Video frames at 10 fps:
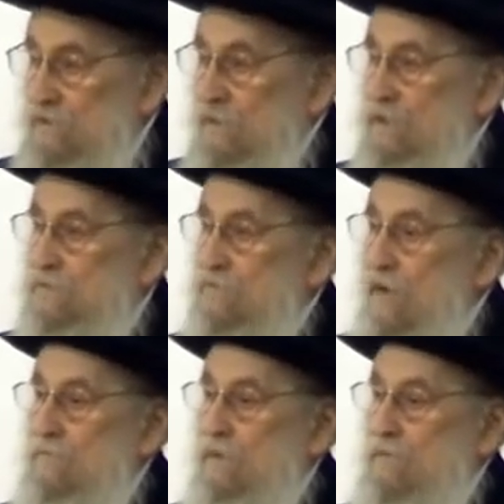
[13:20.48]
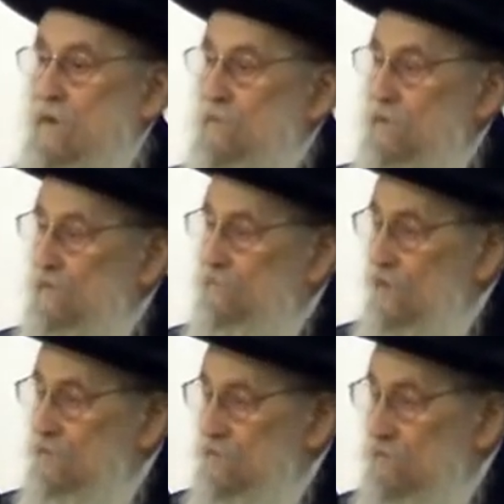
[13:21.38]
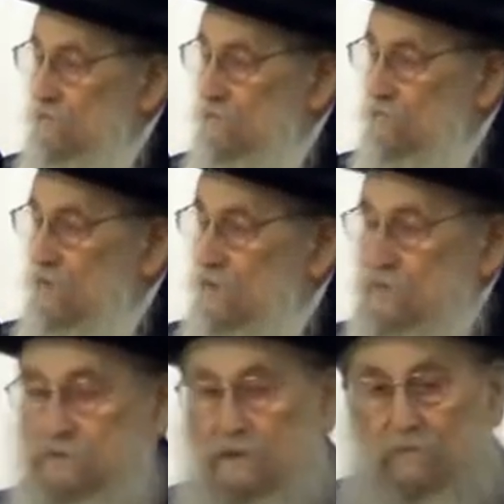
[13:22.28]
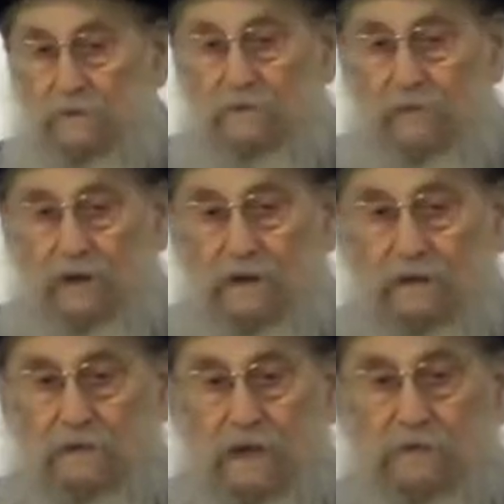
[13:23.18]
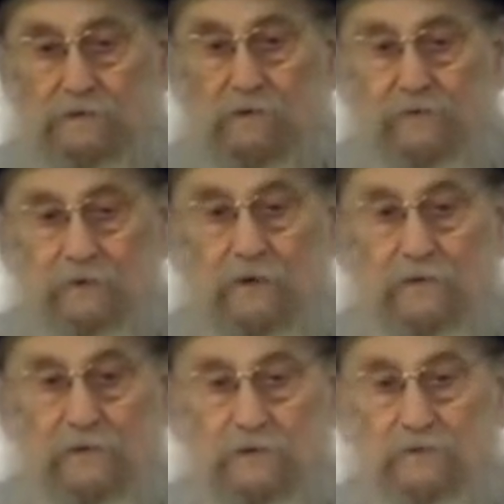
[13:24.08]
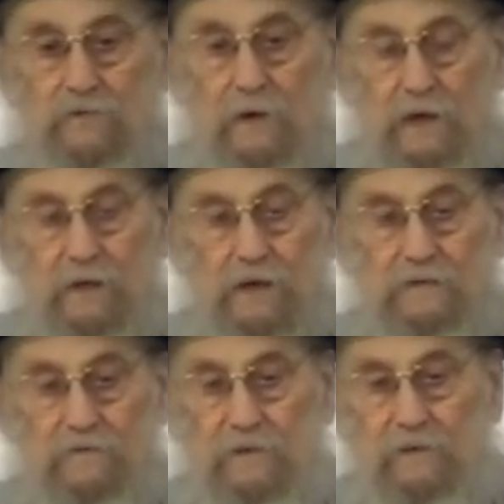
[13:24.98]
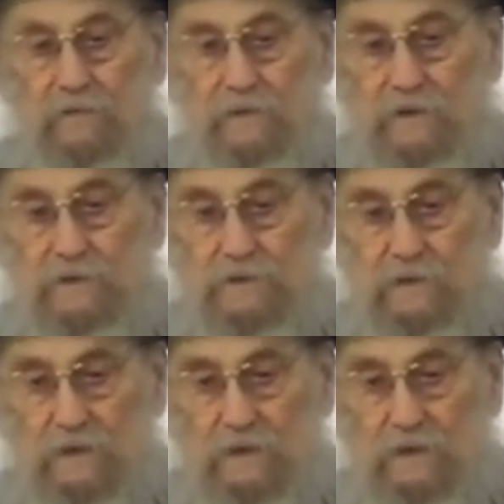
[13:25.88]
So he said, "Rabbi, where will I find him? Where is he? If I can't ask you forgiveness, who can I ask forgiveness?"